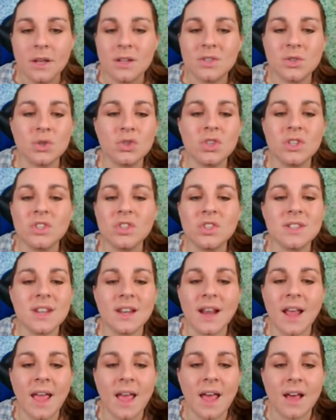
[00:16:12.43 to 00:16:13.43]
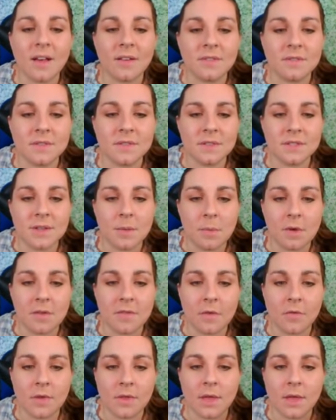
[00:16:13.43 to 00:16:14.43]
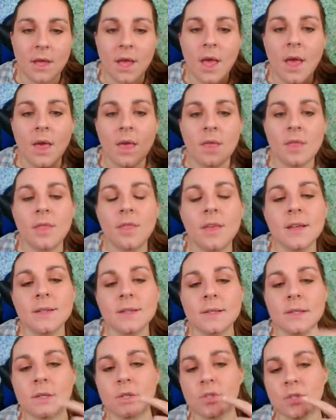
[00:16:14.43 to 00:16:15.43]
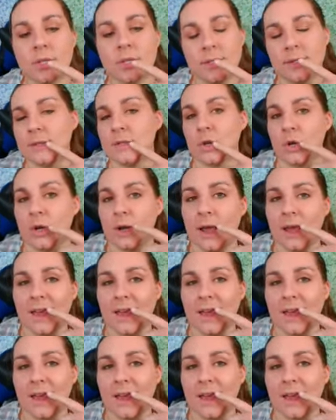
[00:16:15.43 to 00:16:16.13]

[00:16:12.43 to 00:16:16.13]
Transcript: So she's just gonna have some of everything. This looks concerning.